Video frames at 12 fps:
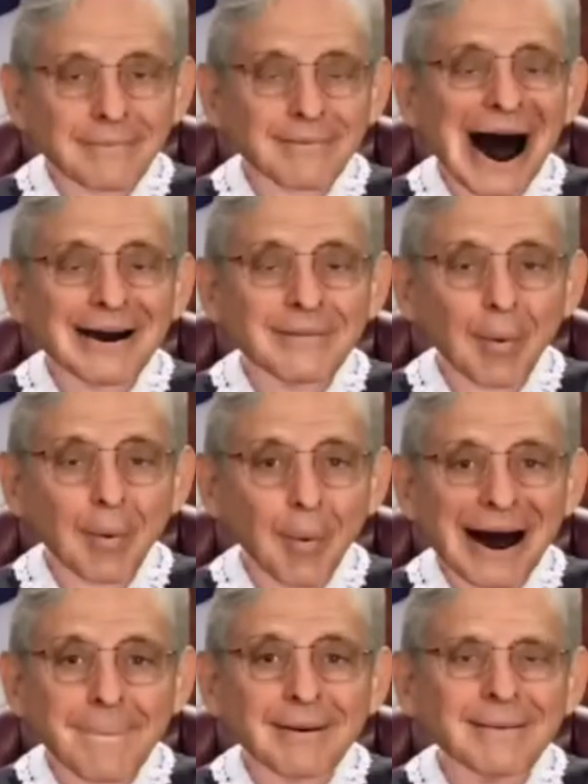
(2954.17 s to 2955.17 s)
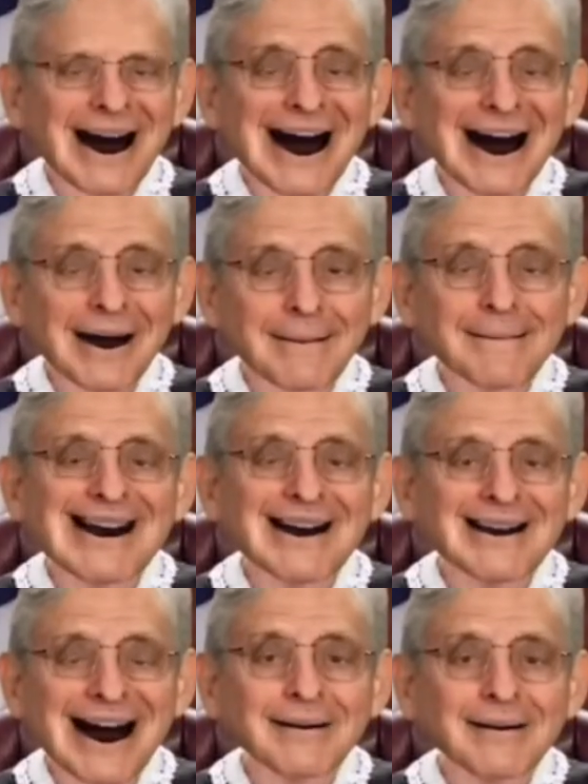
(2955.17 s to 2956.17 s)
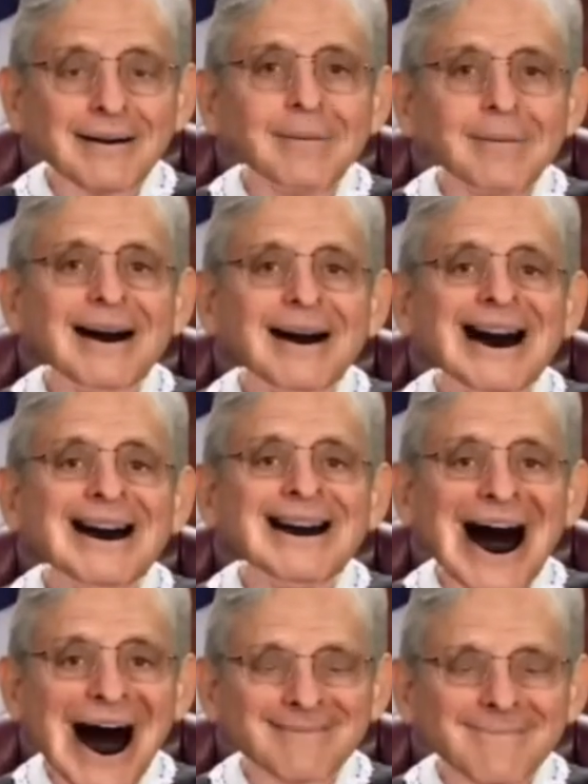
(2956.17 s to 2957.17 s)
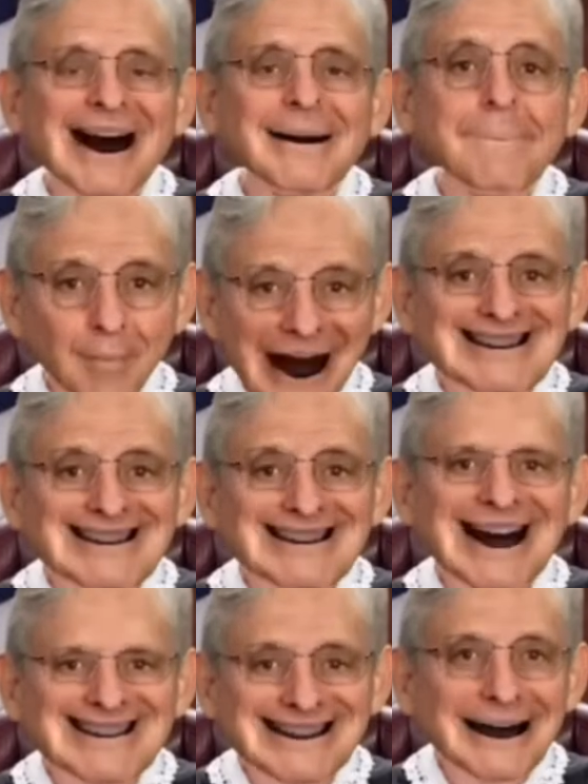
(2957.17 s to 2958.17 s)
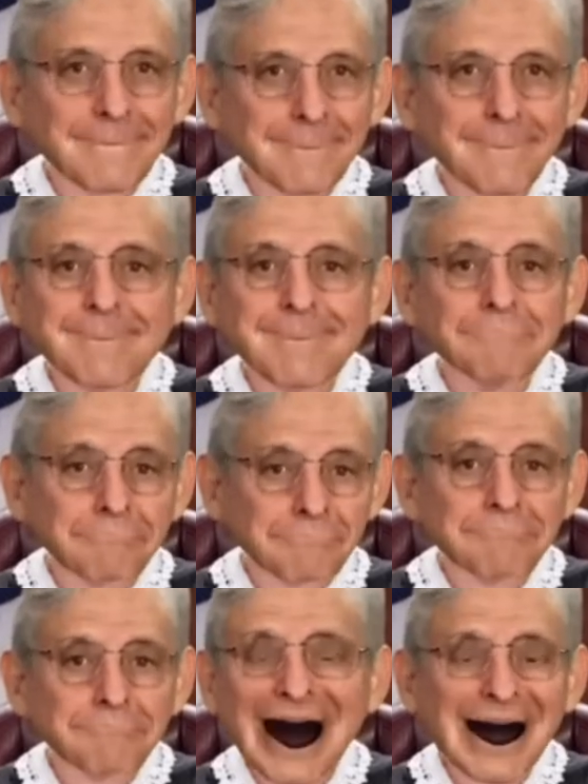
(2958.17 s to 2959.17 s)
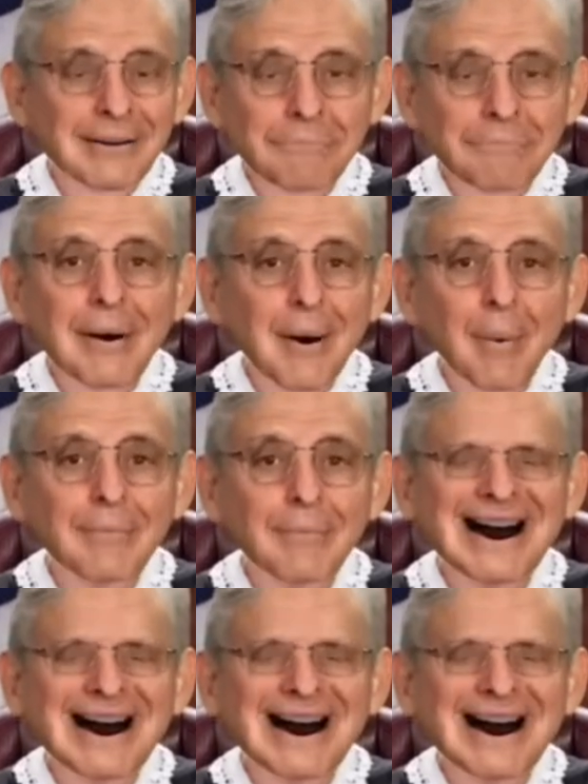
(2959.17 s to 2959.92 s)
Donald Trump? Yeah. I hereby sentence you to life in prison. For what? I don't know.